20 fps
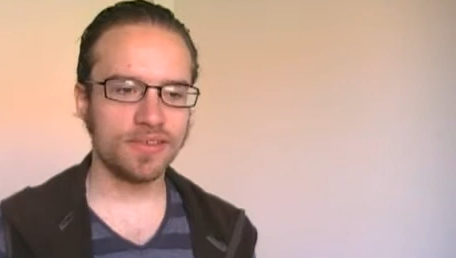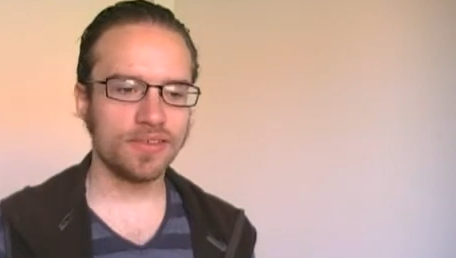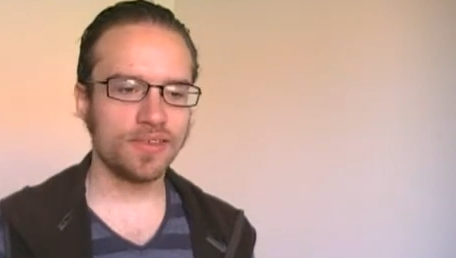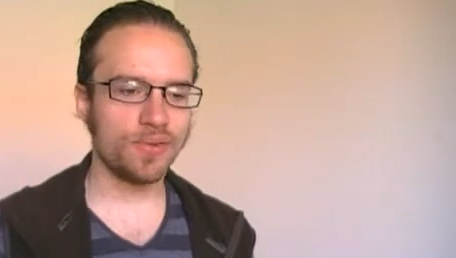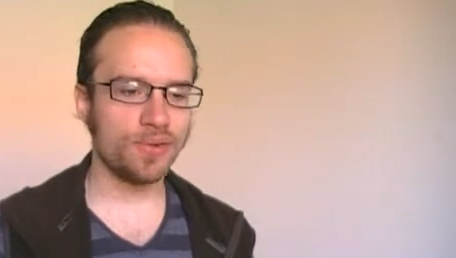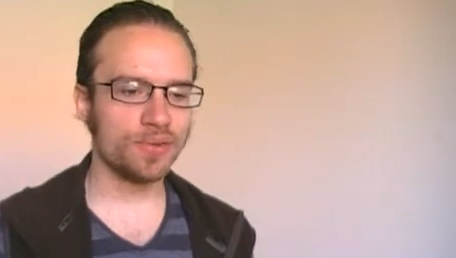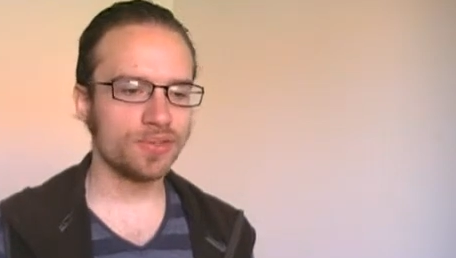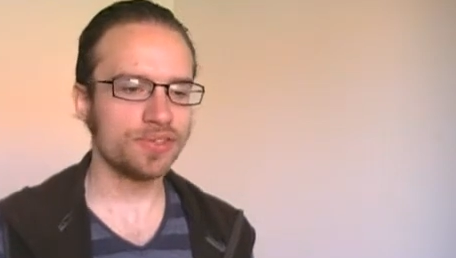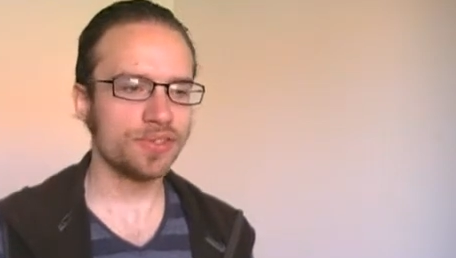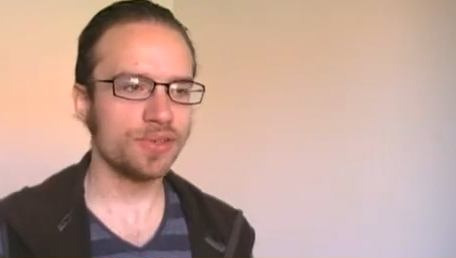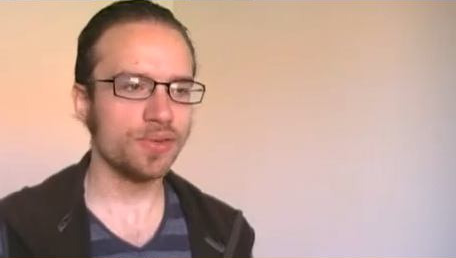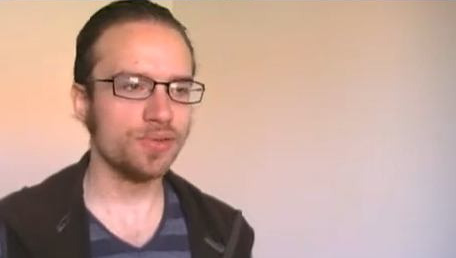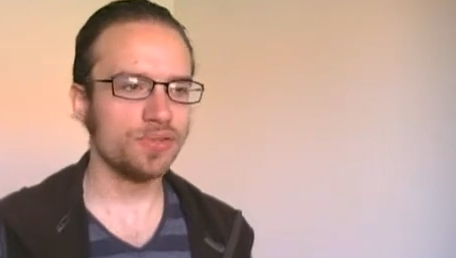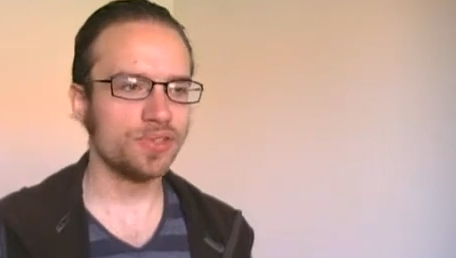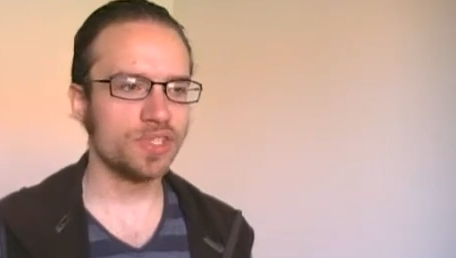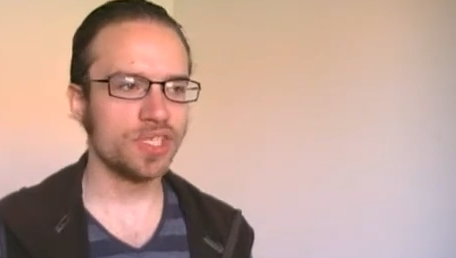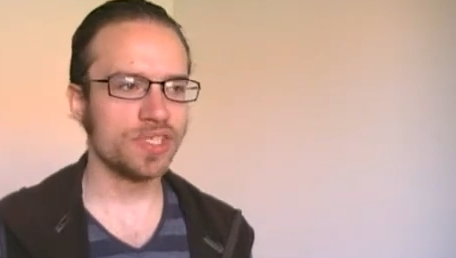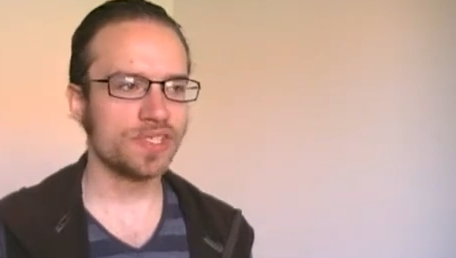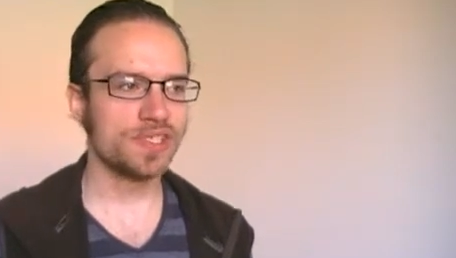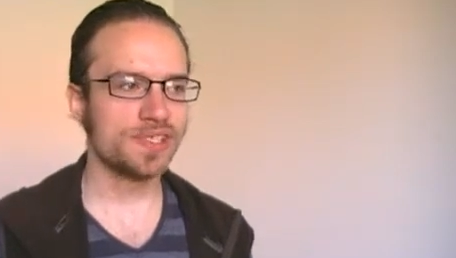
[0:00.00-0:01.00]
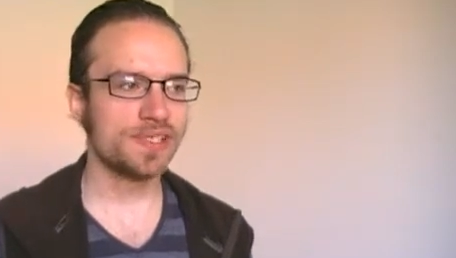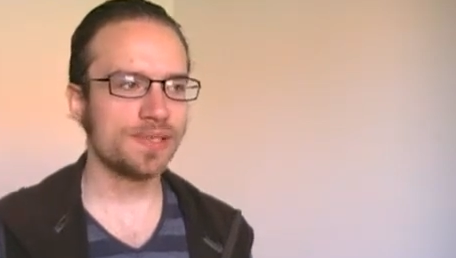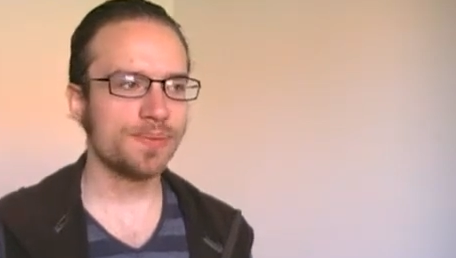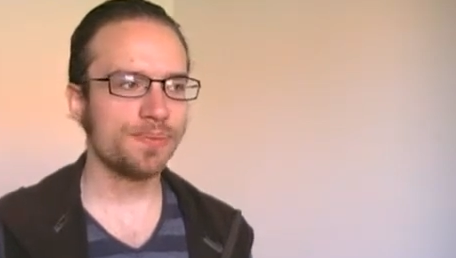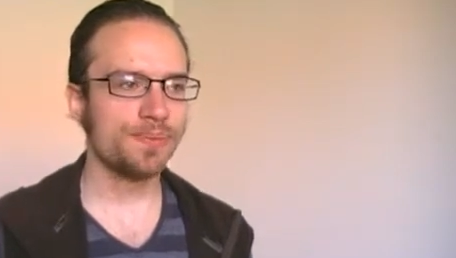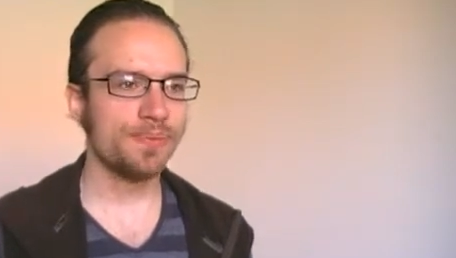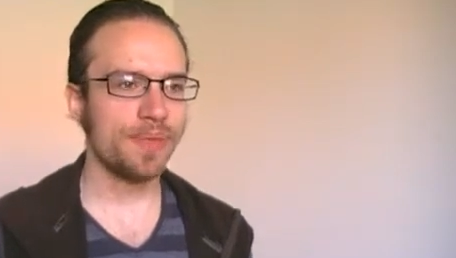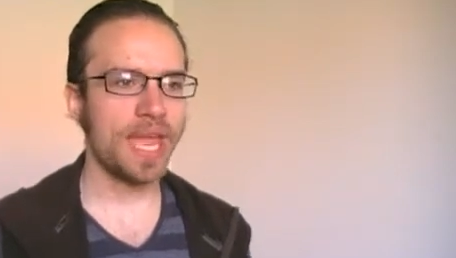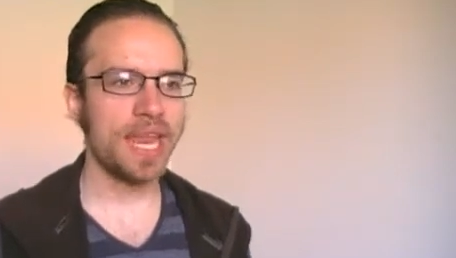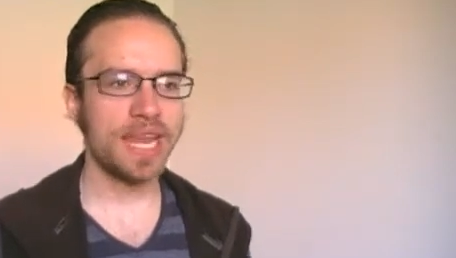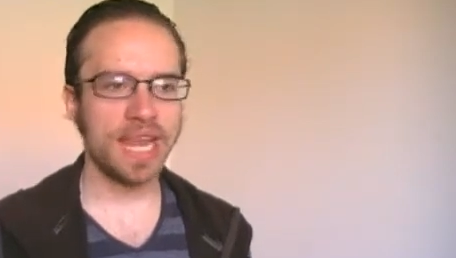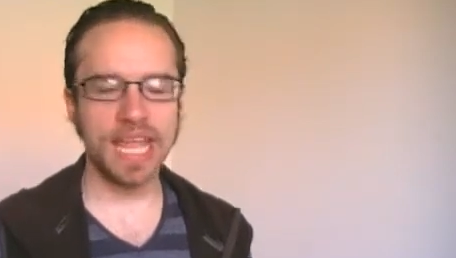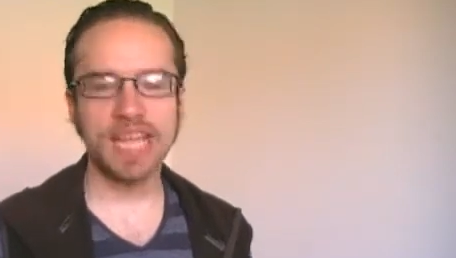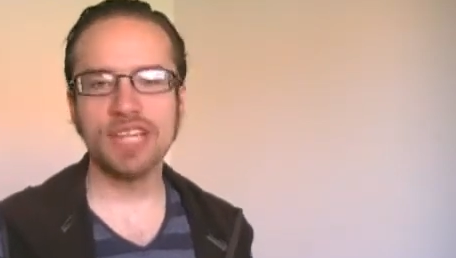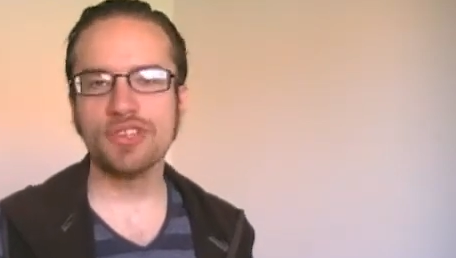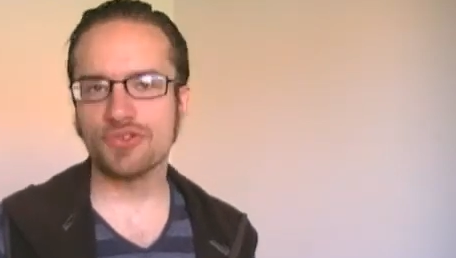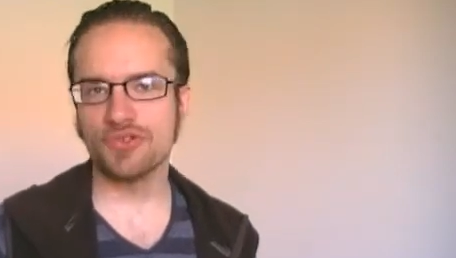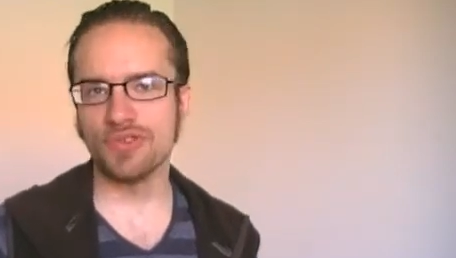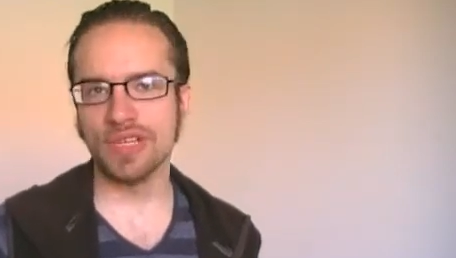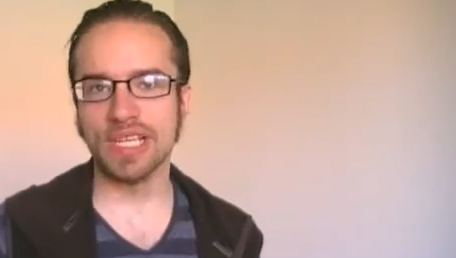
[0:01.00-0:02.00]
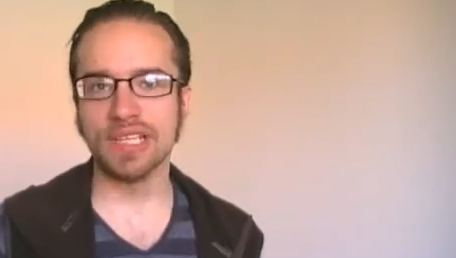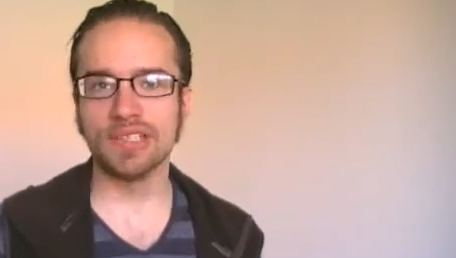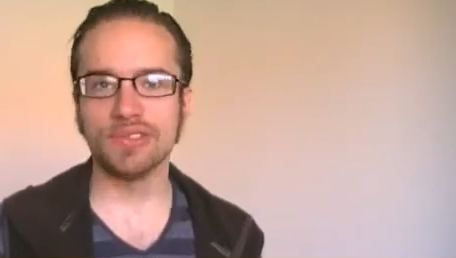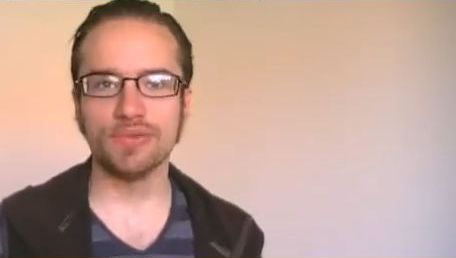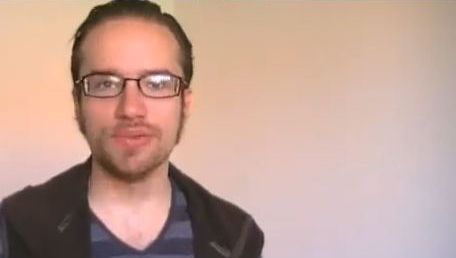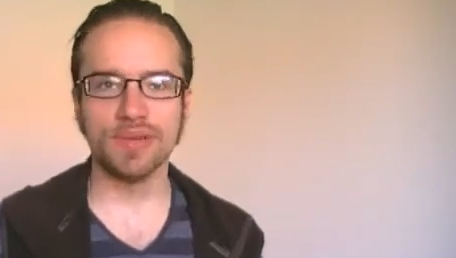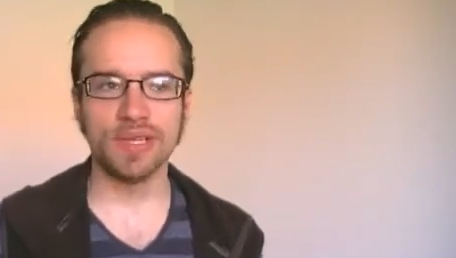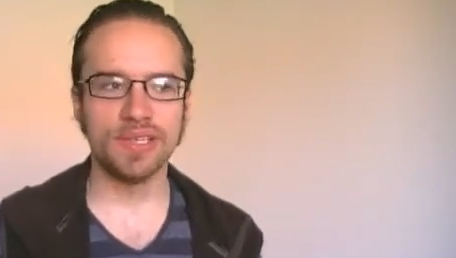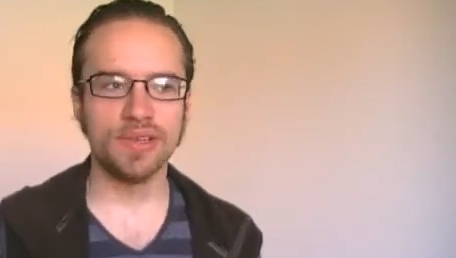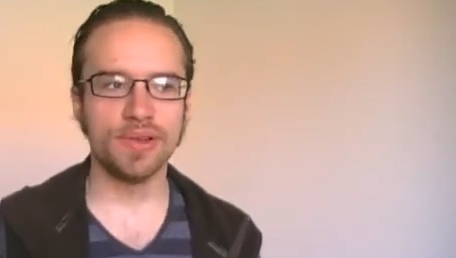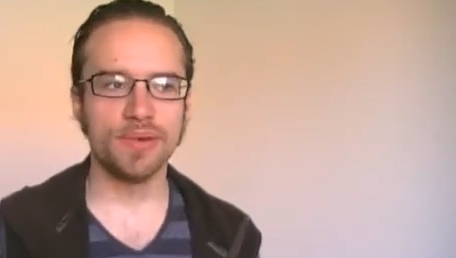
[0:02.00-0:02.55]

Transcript: also just an entry into it.